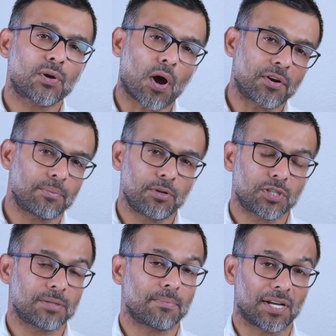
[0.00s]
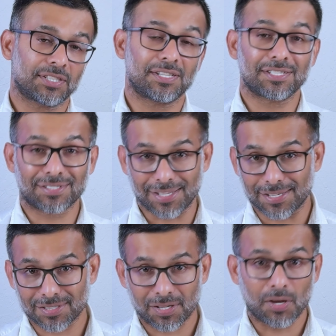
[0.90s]
for contribution margin is
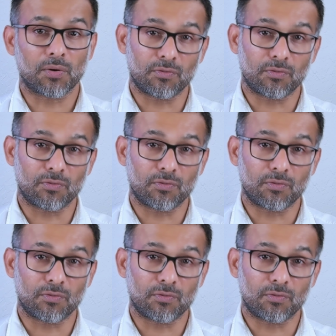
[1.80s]
this: